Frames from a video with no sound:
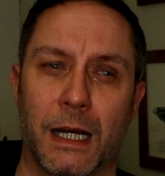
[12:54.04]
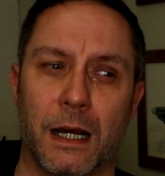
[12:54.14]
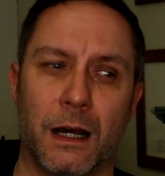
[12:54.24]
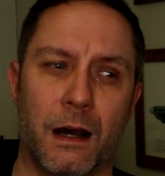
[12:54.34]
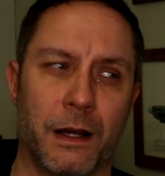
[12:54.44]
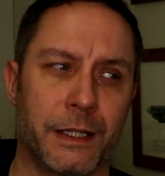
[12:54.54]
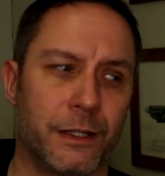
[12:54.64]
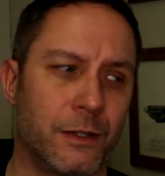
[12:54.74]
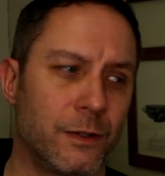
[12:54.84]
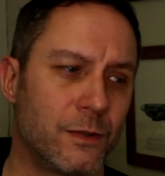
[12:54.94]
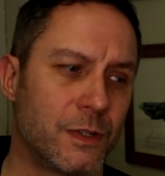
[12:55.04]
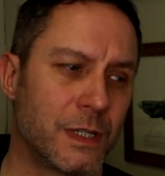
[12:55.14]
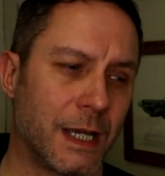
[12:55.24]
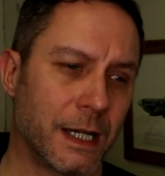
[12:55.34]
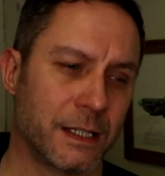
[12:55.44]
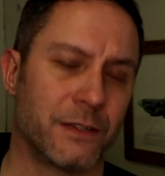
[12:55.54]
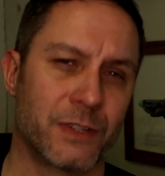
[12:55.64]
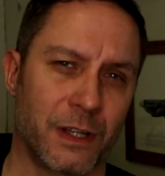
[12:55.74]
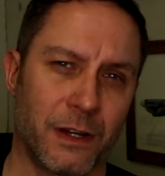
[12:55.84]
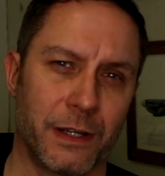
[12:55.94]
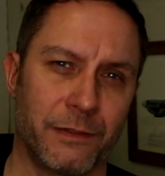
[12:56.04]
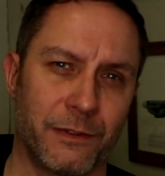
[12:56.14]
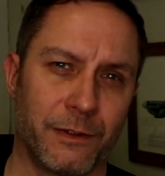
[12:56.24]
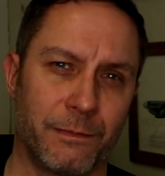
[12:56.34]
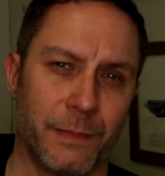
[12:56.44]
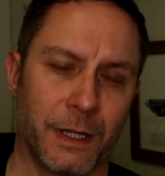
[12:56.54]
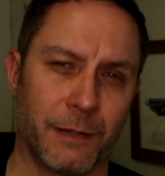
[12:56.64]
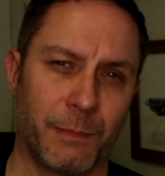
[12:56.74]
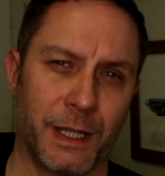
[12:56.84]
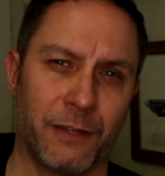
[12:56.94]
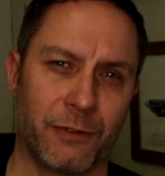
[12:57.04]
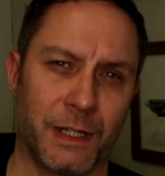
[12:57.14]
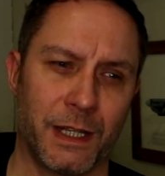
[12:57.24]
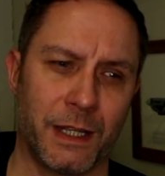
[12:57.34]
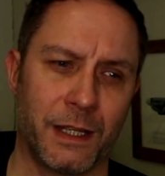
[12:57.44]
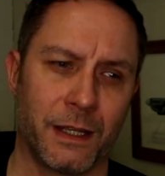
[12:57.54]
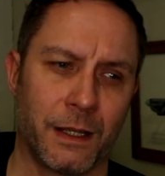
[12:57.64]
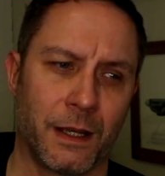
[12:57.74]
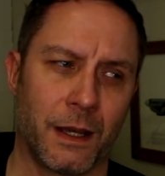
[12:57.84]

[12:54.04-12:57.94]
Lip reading: I use Active Sky for P3D.